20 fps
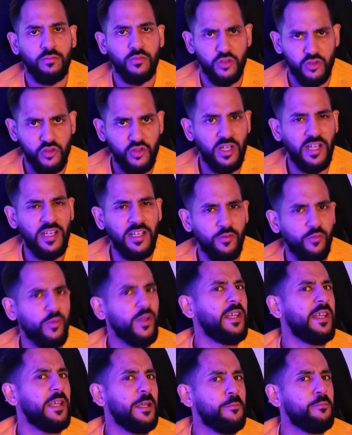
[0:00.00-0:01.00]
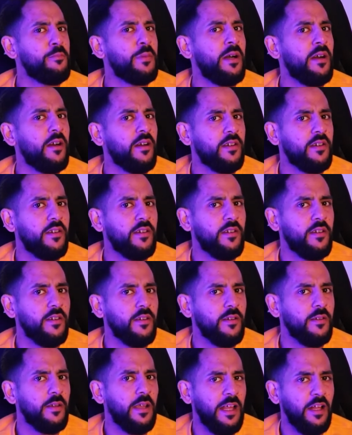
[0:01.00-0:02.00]
does diet really impact
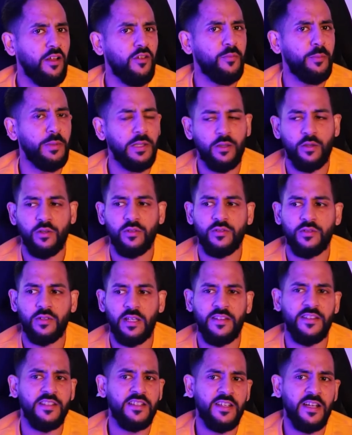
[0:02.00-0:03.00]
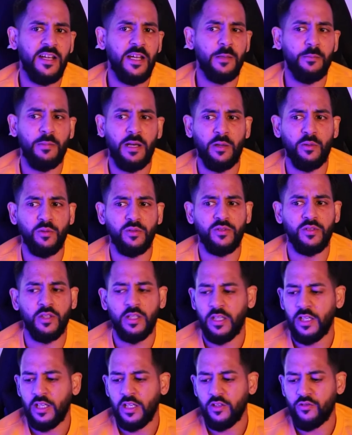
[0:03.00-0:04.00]
health? Because at the time I was
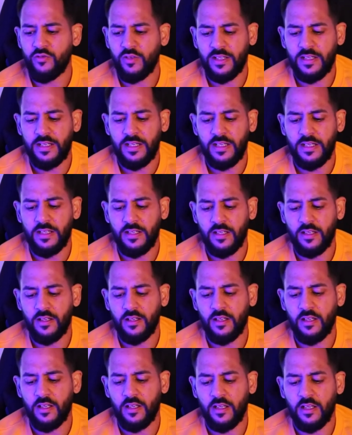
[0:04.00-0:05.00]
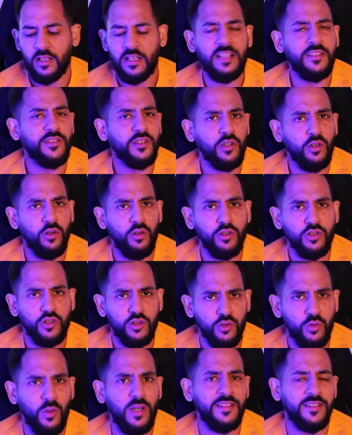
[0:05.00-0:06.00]
drinking uh, cans of
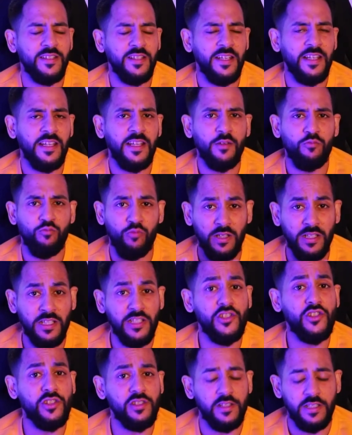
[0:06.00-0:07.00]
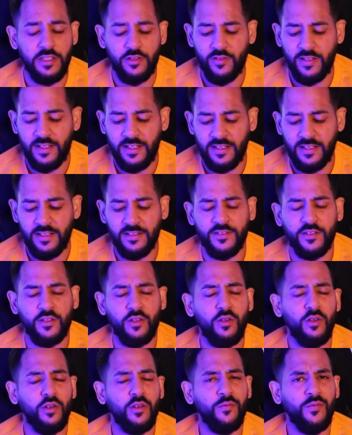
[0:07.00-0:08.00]
coke twice a day, religiously drinking cans of
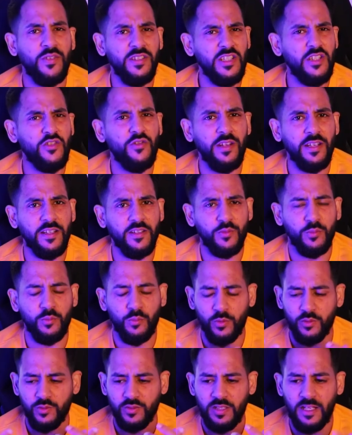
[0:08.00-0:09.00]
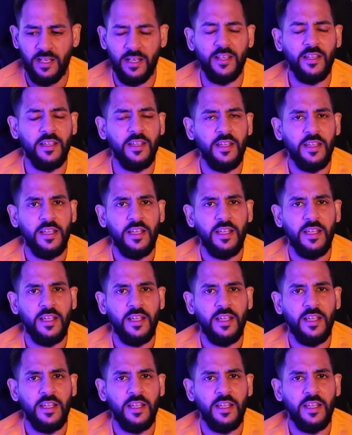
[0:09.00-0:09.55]
coke. Fizzy drinks was like